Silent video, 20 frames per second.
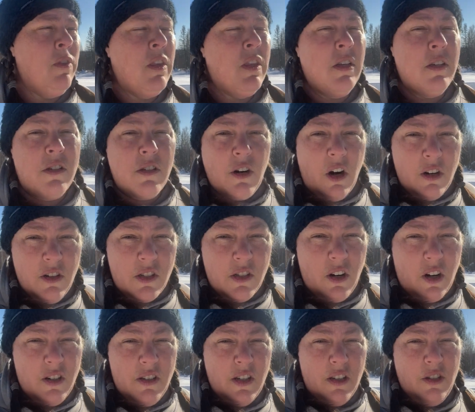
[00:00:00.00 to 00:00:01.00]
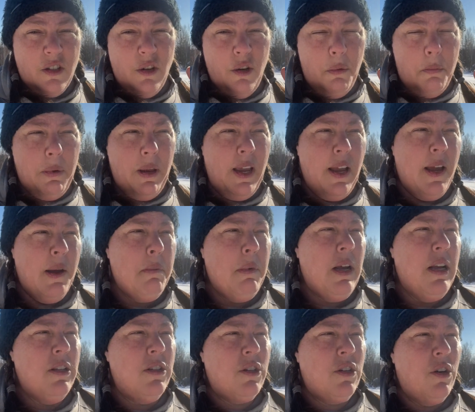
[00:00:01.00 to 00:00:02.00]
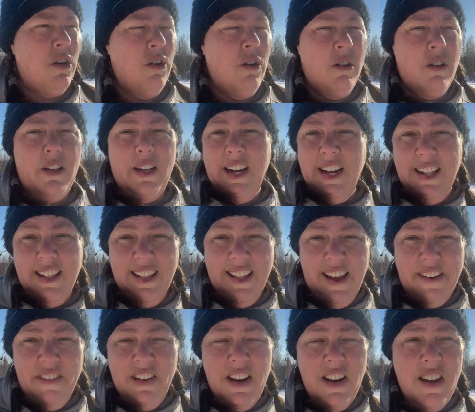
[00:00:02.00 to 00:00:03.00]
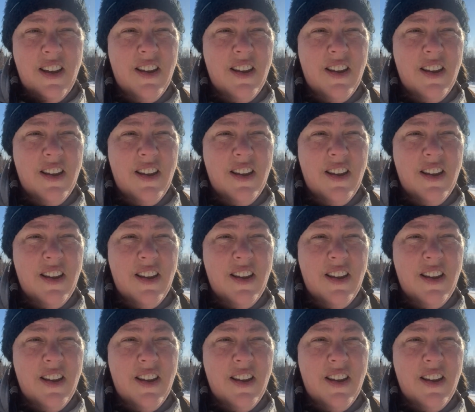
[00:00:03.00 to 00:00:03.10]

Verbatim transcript: The start starts at 2 p.m. It's currently 11.